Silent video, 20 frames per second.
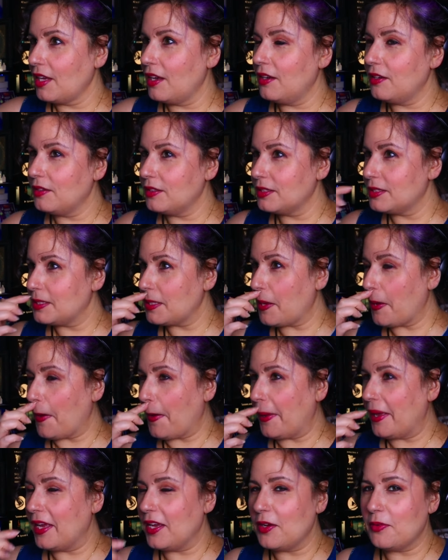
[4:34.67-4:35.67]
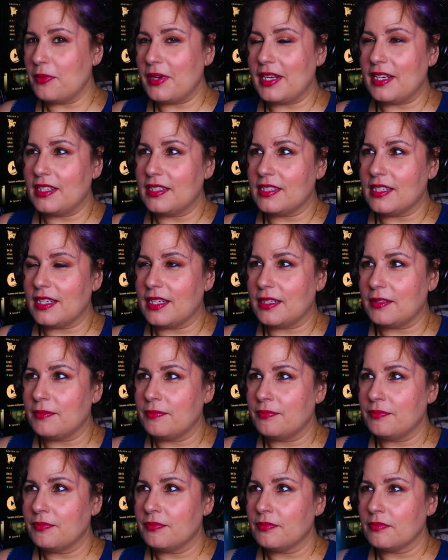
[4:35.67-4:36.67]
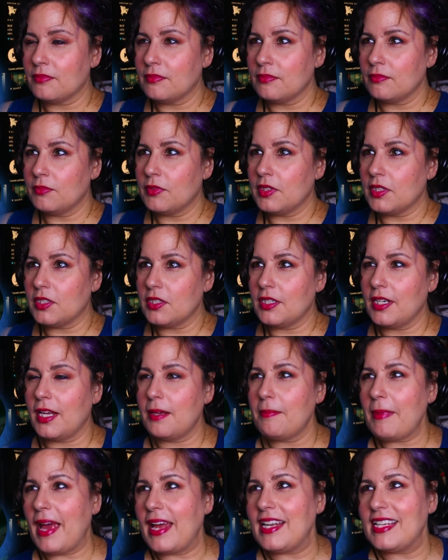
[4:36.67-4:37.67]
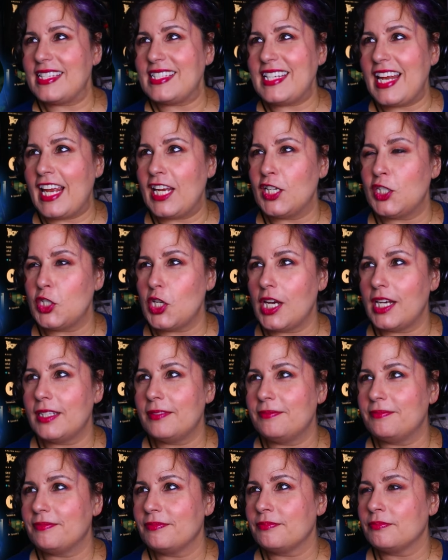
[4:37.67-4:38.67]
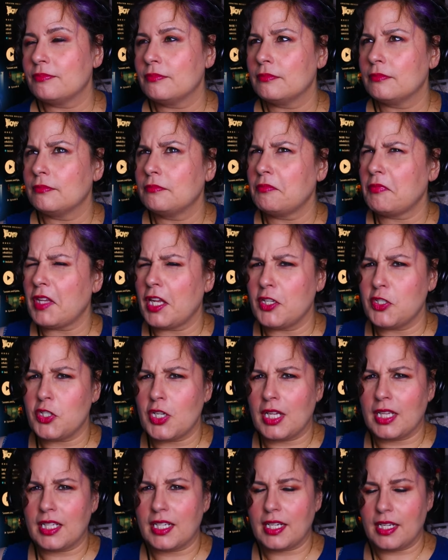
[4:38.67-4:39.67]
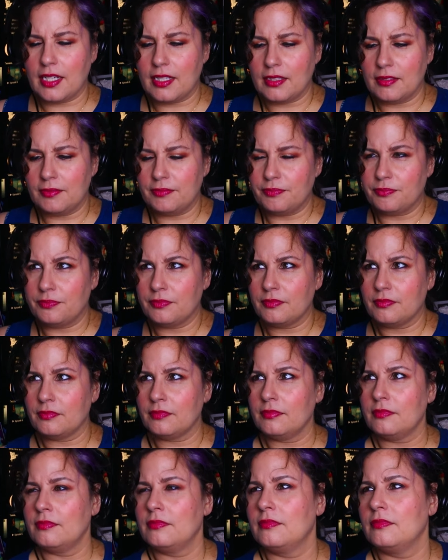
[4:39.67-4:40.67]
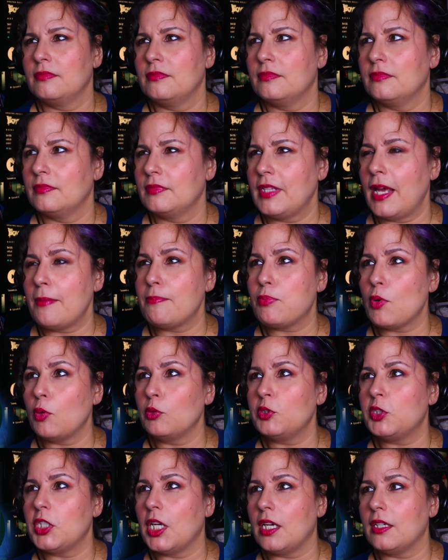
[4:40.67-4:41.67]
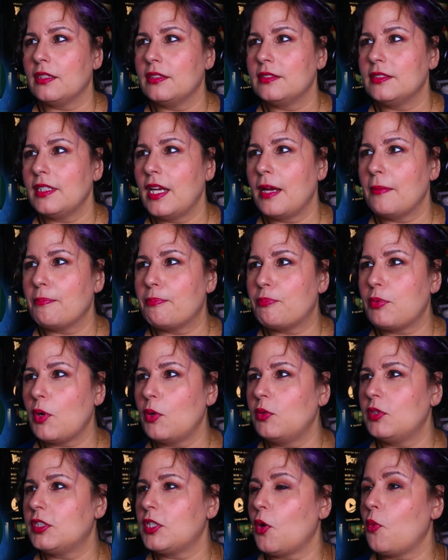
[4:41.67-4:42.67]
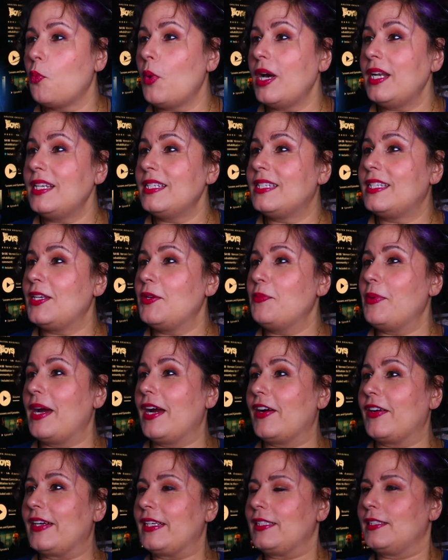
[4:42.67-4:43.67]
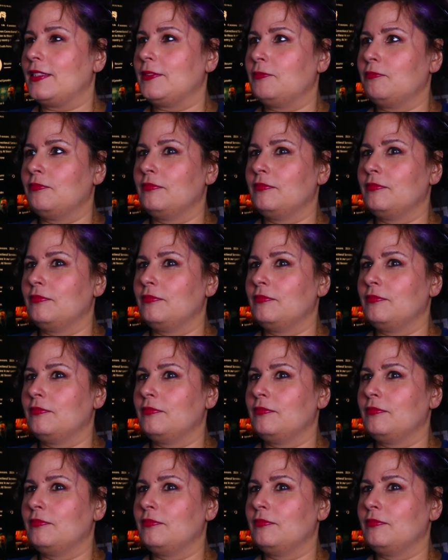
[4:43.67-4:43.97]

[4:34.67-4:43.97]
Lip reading: Oh, is he reading to, what's her name, Anastasia, Angelica, Ambrosia. Ambrosia, anyway. What is he wearing?